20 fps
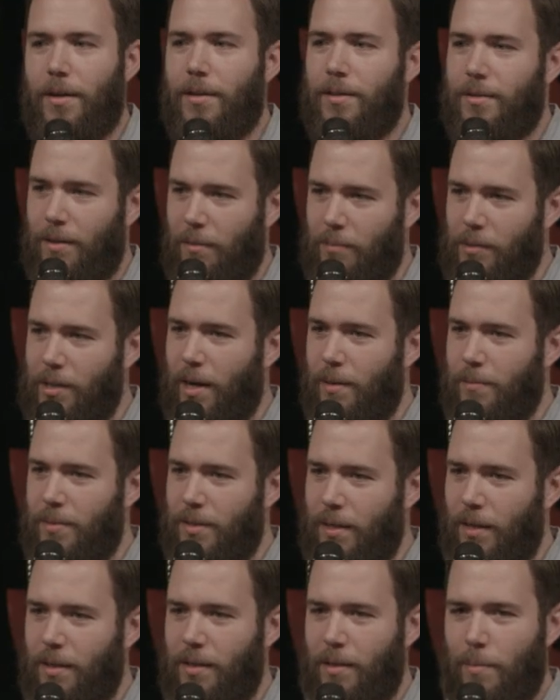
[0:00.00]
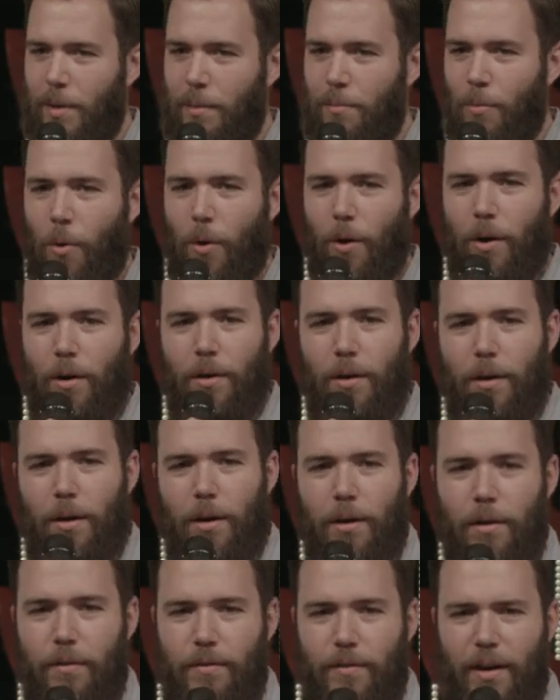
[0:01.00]
sometimes tend to be more
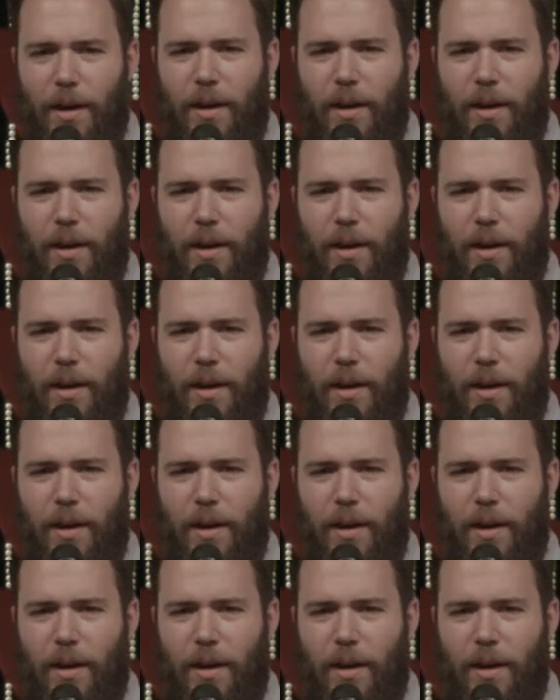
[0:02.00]
of